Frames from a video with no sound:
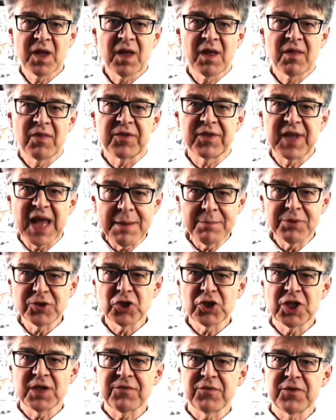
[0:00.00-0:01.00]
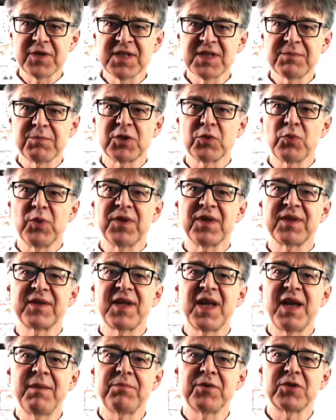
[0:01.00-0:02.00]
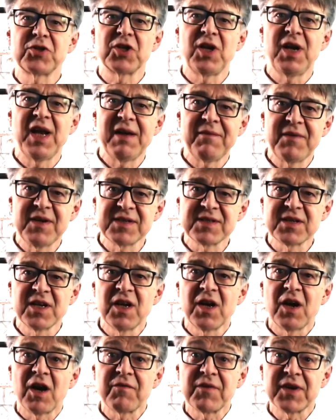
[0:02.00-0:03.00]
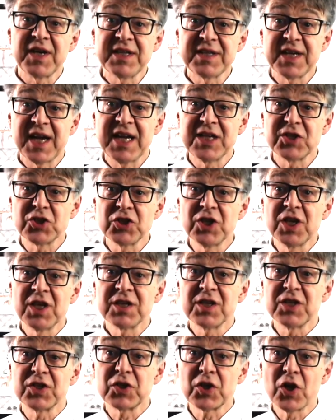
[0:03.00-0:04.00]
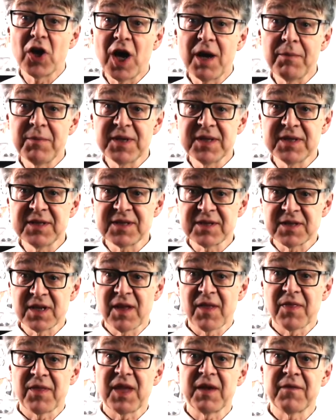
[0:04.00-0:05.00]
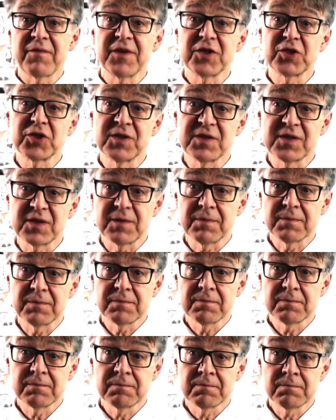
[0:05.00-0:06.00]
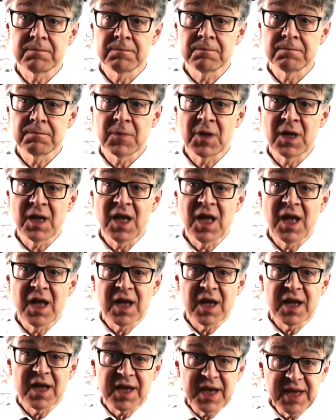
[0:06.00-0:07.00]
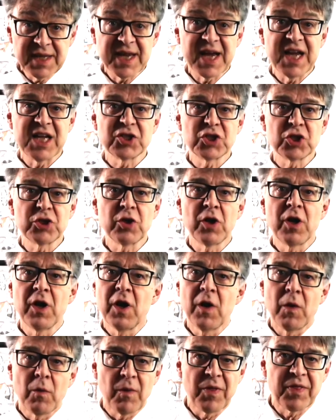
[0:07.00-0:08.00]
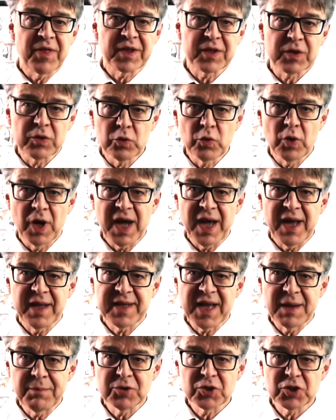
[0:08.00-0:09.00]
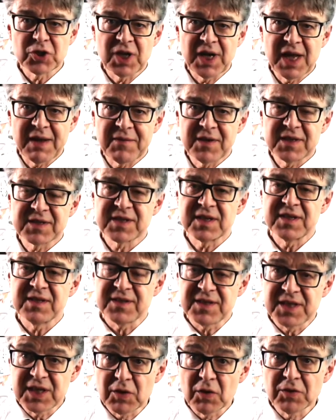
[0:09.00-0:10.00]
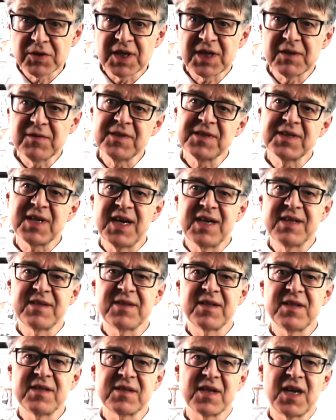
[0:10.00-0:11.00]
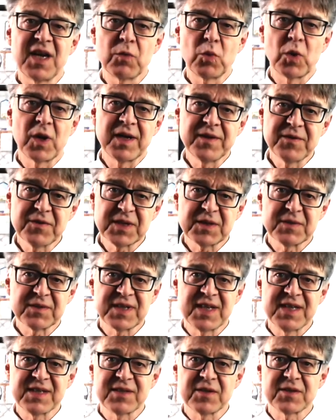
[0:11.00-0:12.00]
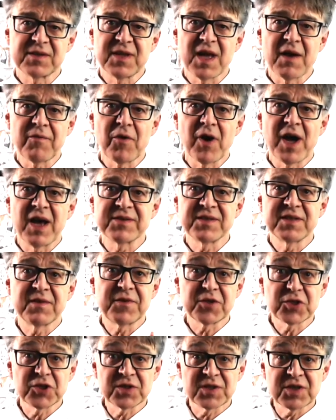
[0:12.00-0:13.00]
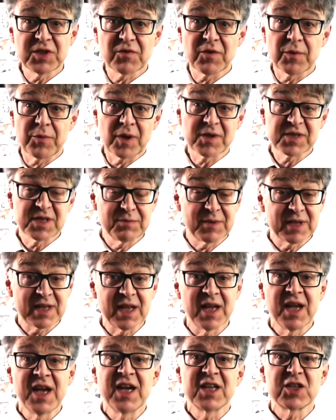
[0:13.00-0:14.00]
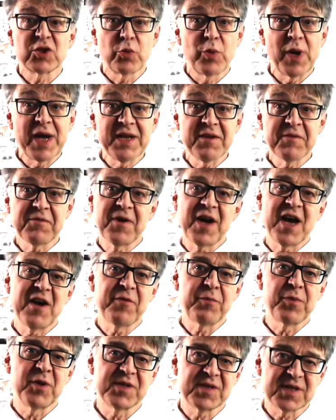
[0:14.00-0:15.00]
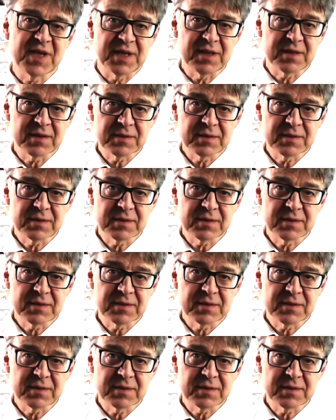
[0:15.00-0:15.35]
The temperature difference between the temperature levels of a heat engine determines the efficiency. A heat engine with the two temperature levels 0 degrees Celsius and 100 degrees Celsius therefore has an efficiency of approximately 25%.